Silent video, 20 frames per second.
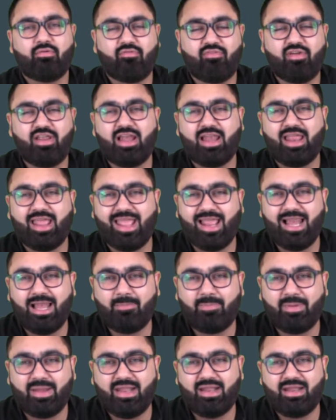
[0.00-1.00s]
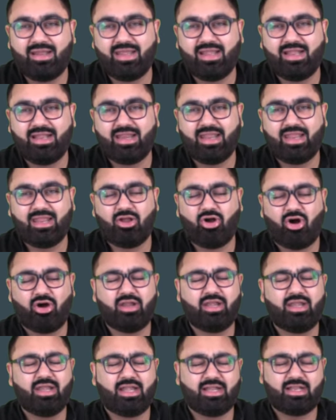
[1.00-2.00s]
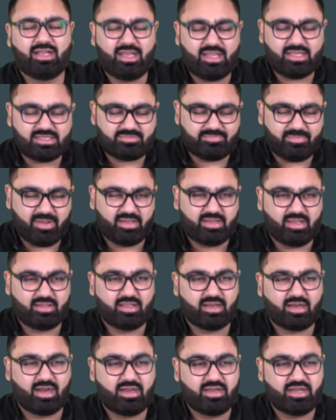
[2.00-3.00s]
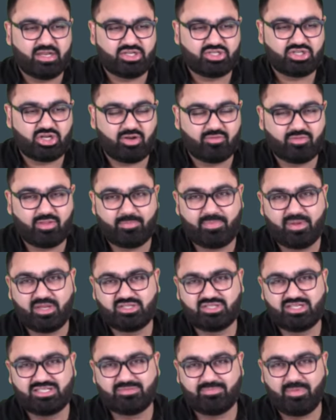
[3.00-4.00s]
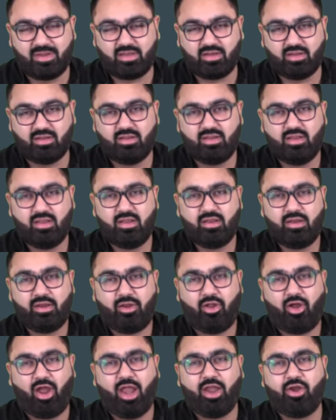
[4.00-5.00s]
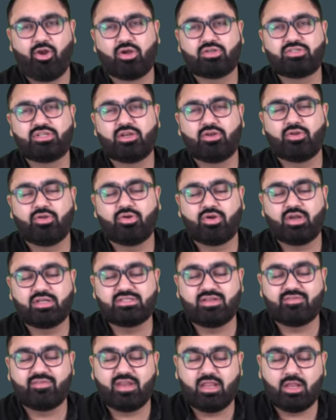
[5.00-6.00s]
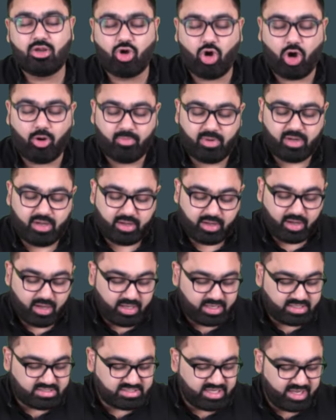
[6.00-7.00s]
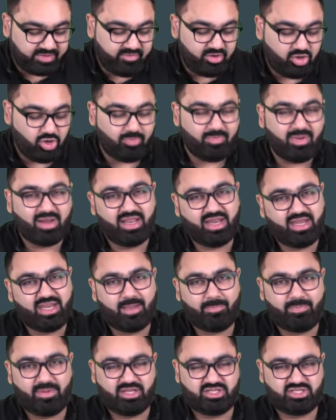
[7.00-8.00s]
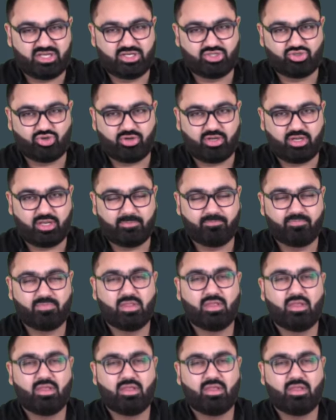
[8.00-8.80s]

will help in treating or in at least making the condition of the patients better. Now, hydroxychloroquine is a very common drug, it's given to malaria patients only.